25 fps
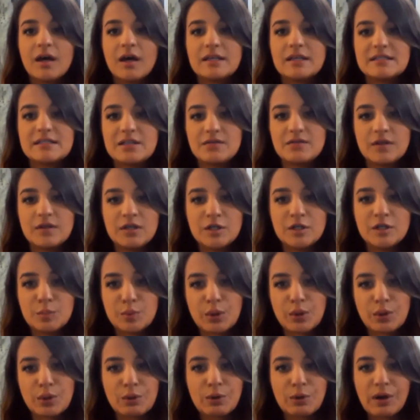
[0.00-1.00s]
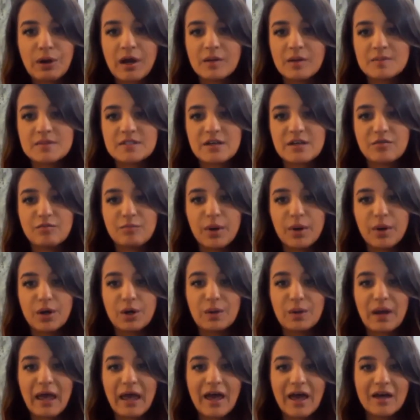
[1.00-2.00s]
C V E programs have
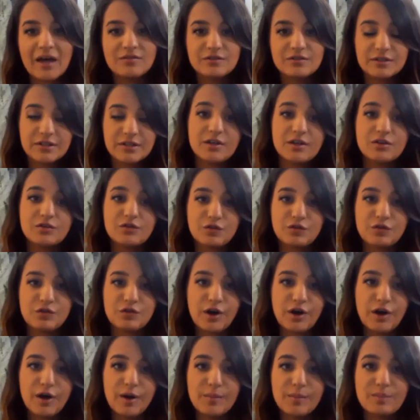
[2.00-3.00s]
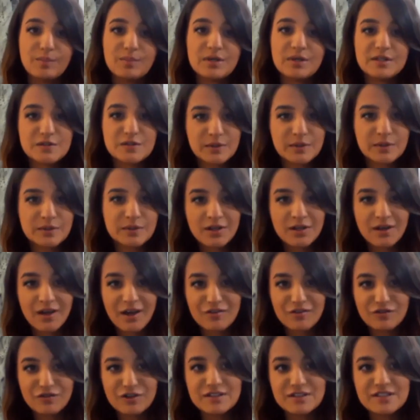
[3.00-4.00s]
borrowed heavily from peace-building
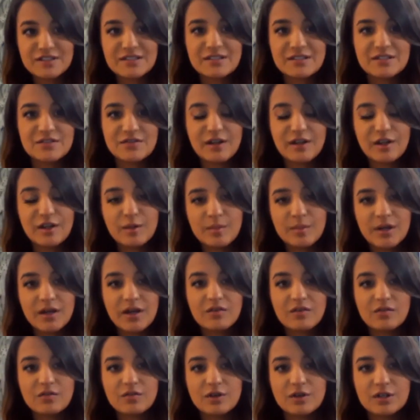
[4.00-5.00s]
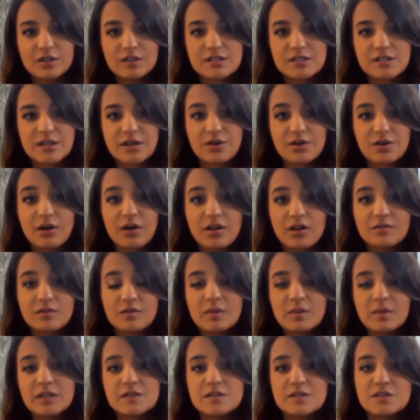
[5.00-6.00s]
efforts and development efforts that are all of
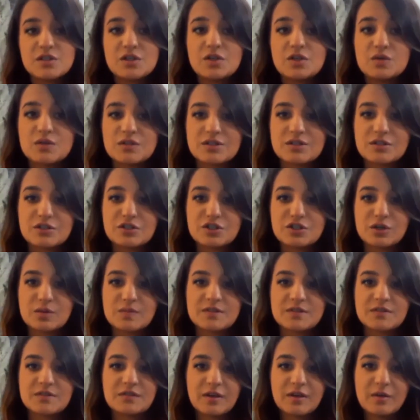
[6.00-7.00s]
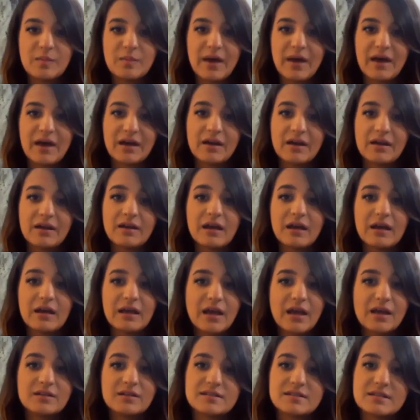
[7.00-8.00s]
immense use in terms of combating,
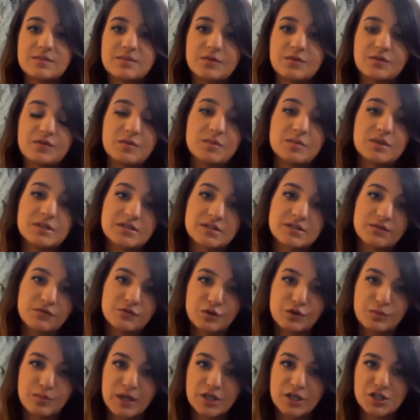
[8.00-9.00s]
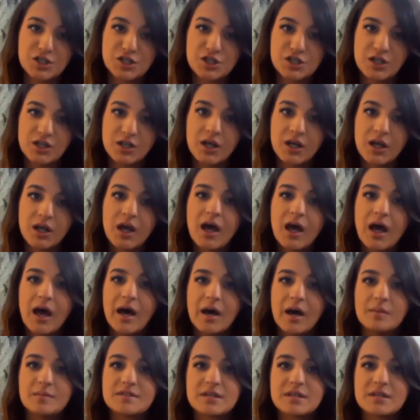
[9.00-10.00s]
again, some of the misinformation,
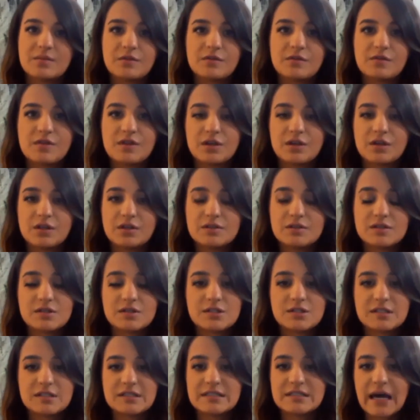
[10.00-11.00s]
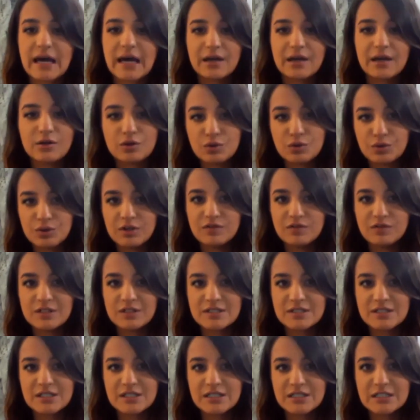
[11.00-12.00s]
um, some of the societal
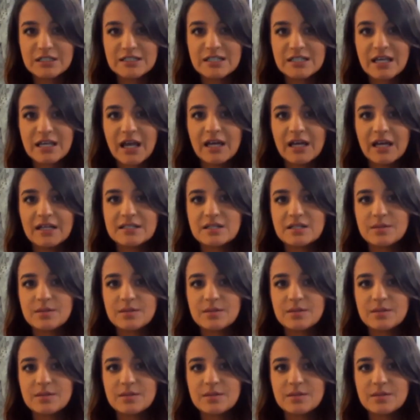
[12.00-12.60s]
grievances, and